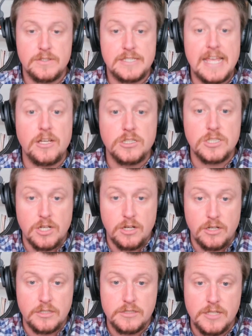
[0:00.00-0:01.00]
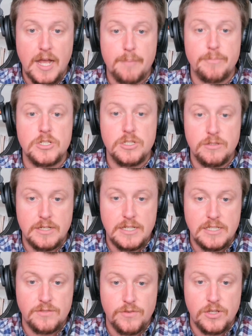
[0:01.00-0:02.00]
sales calls,
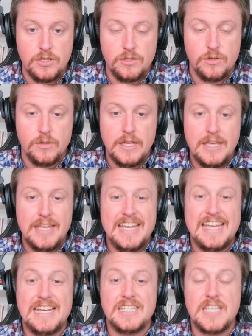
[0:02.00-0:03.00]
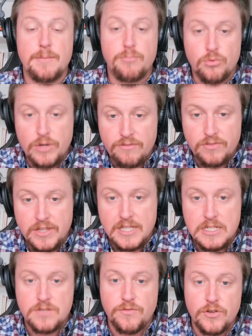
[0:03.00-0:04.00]
opportunities for you, it is a
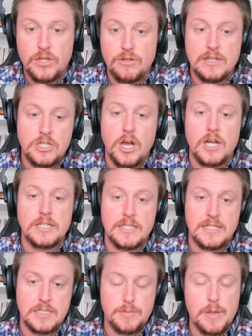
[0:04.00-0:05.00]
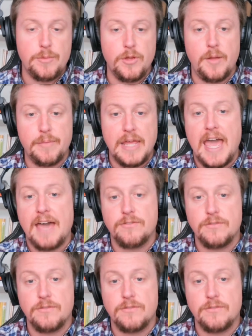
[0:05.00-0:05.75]
privilege for you to talk to these people on